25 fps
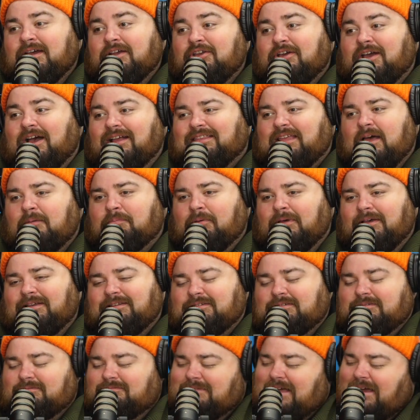Can you cut that,
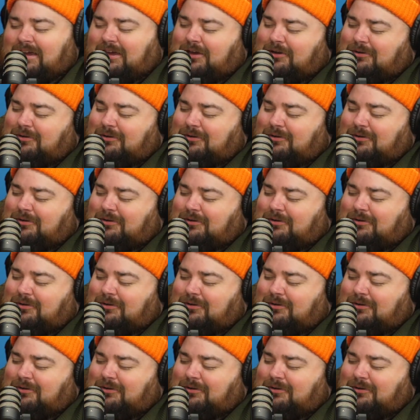please? Thank